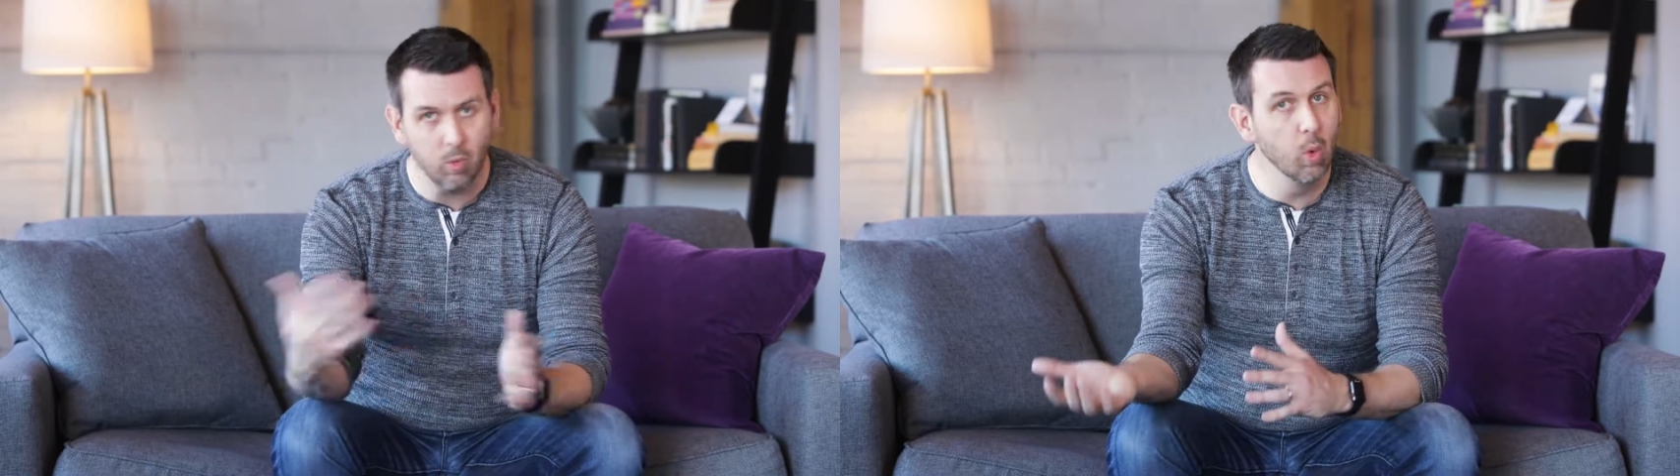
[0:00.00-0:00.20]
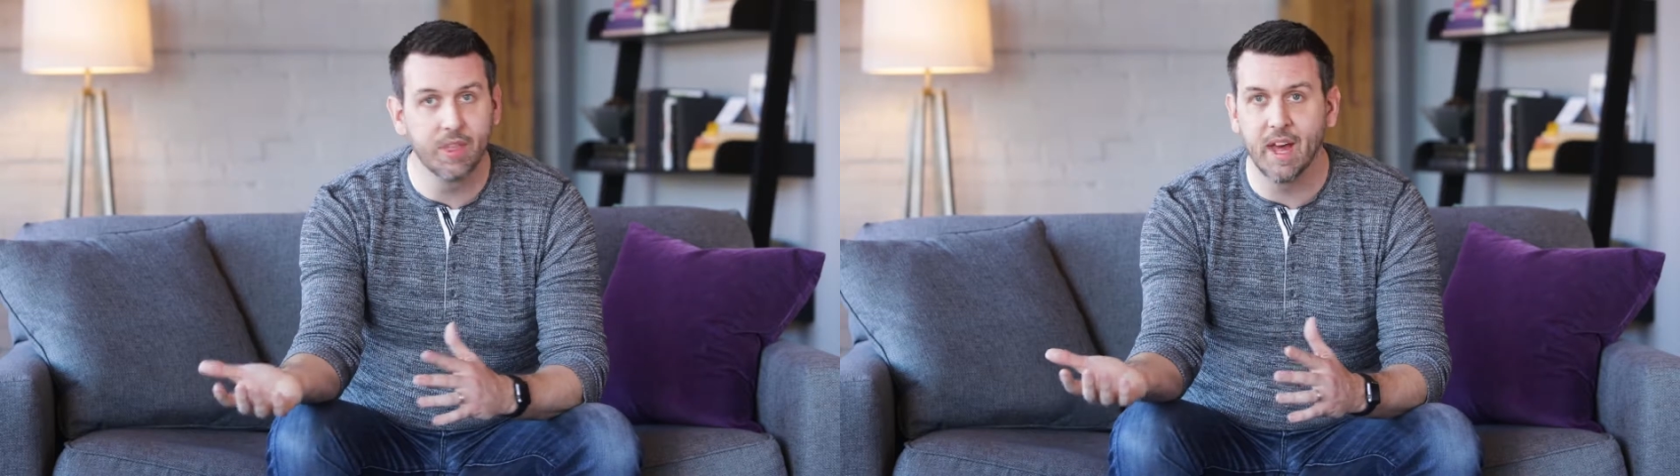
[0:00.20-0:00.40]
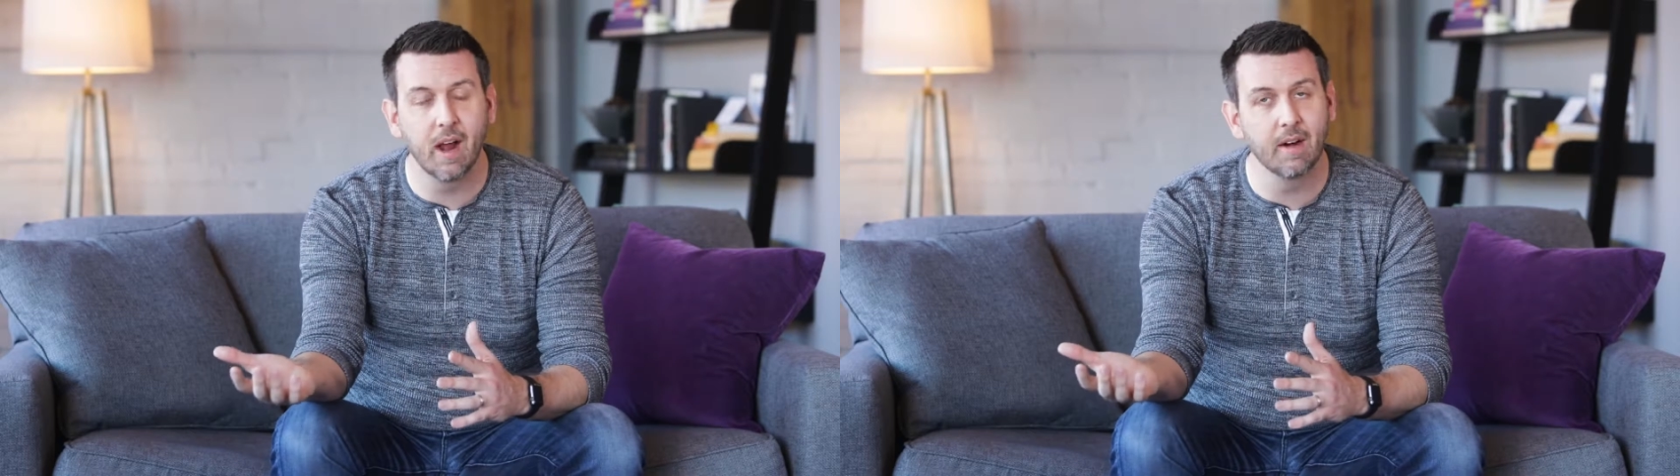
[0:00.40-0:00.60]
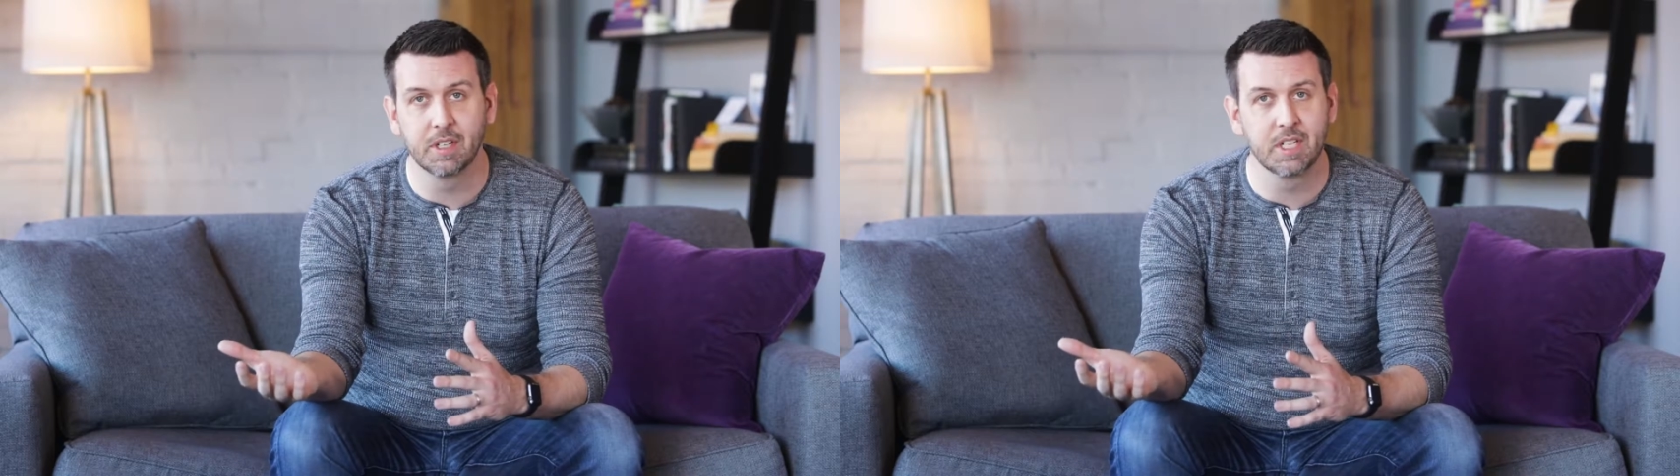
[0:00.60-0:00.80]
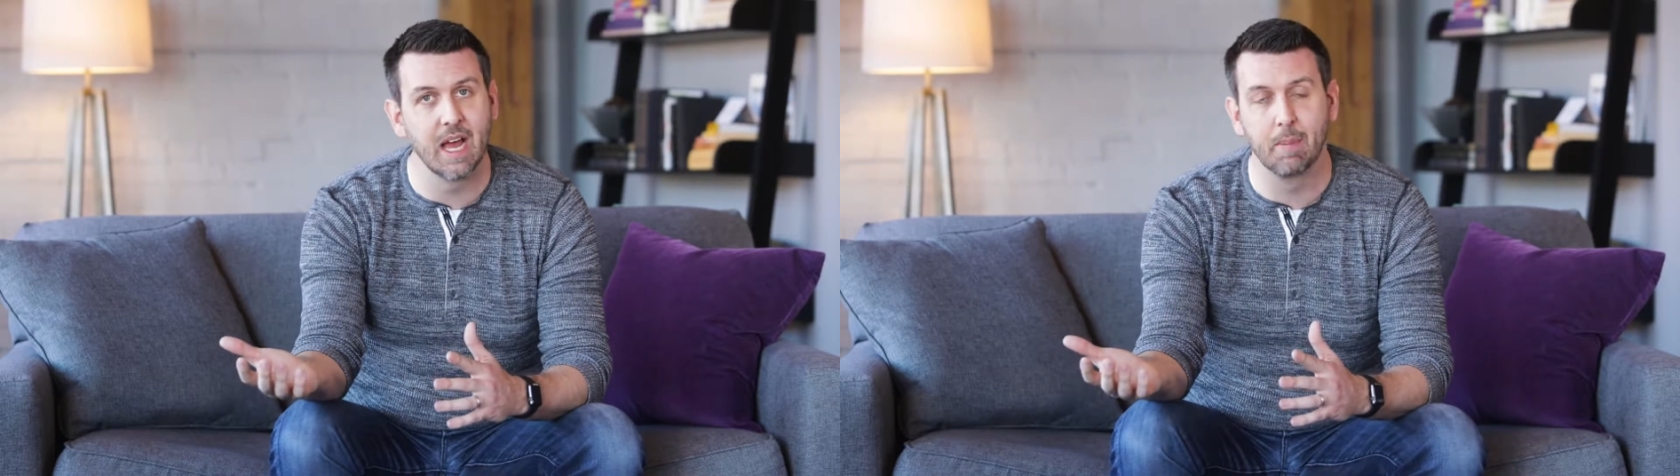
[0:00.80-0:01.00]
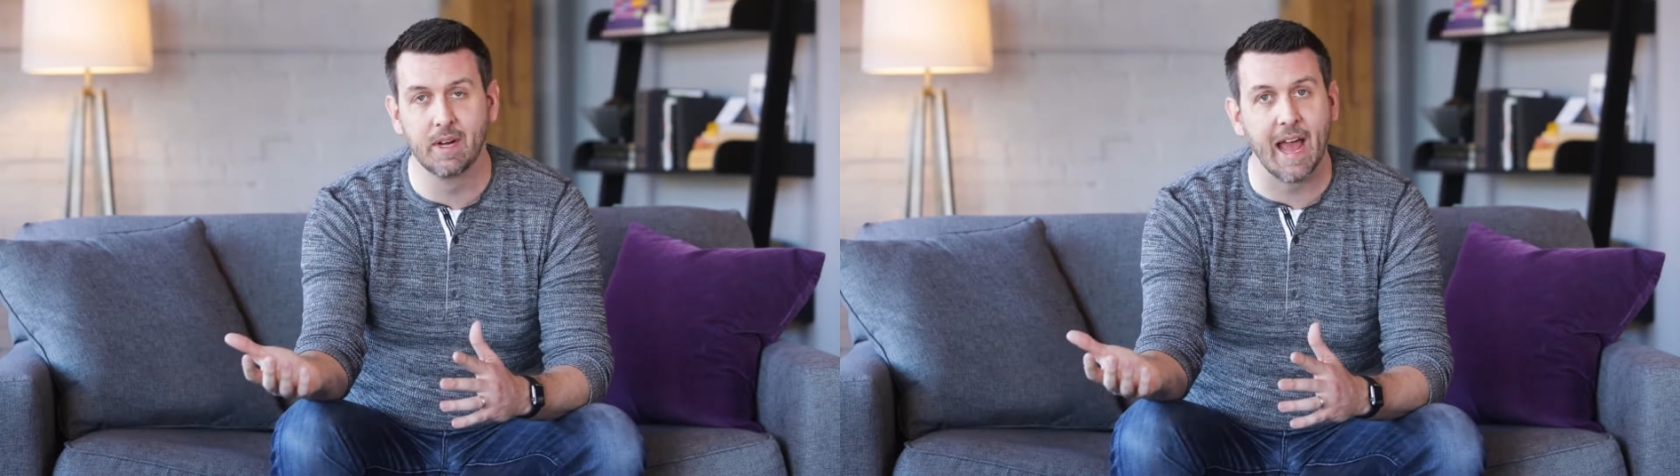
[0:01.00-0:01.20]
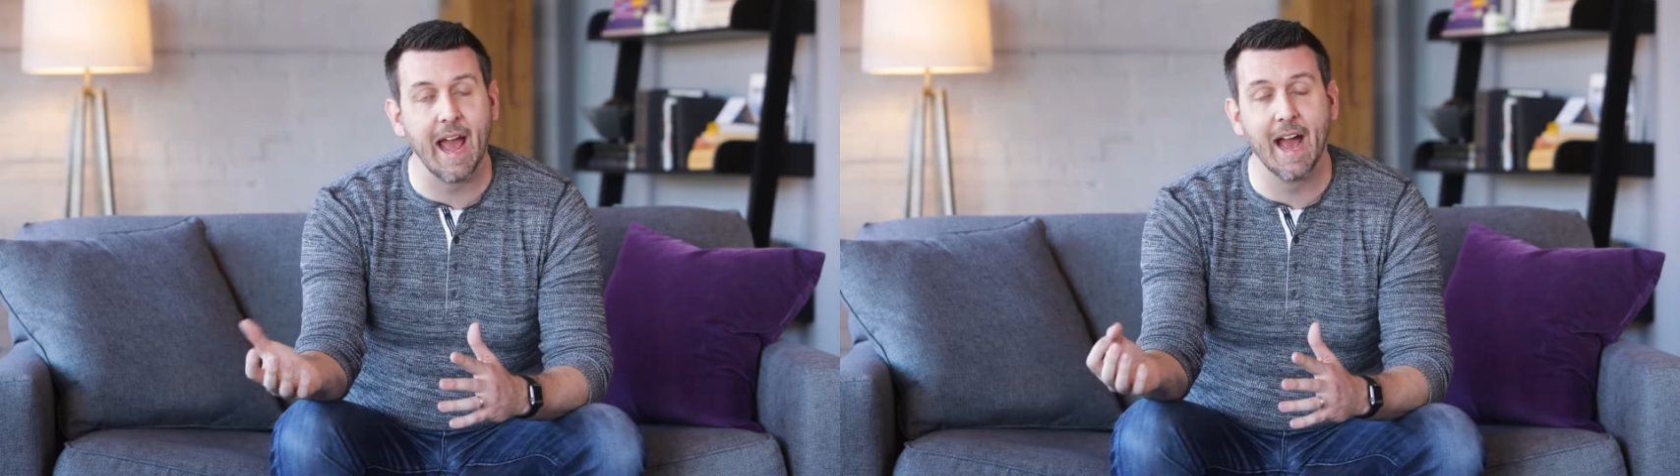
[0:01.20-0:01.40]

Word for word: without ever stopping to